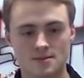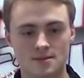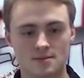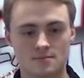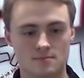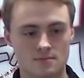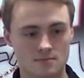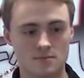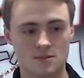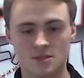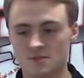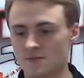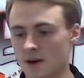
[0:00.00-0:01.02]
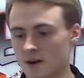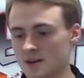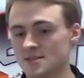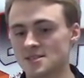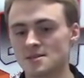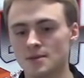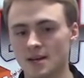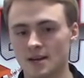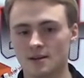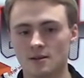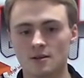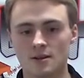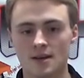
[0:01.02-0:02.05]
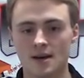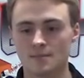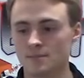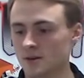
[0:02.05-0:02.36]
It's just very intimidating to look at.